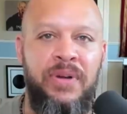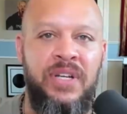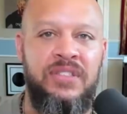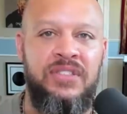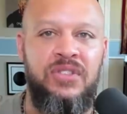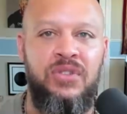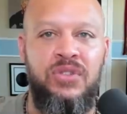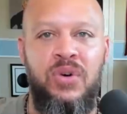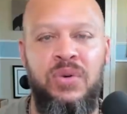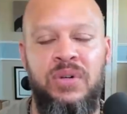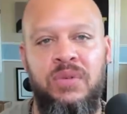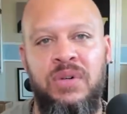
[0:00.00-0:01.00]
is. You don't
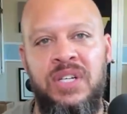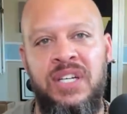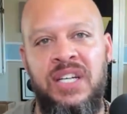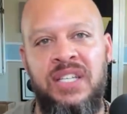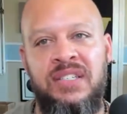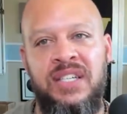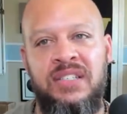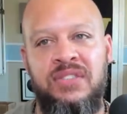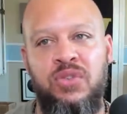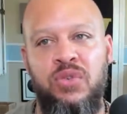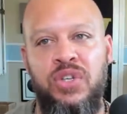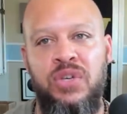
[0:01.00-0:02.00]
know what it is that's
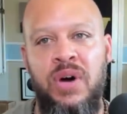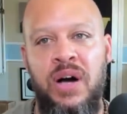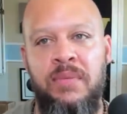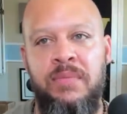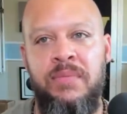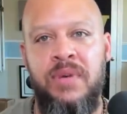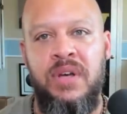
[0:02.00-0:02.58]
screwing you up.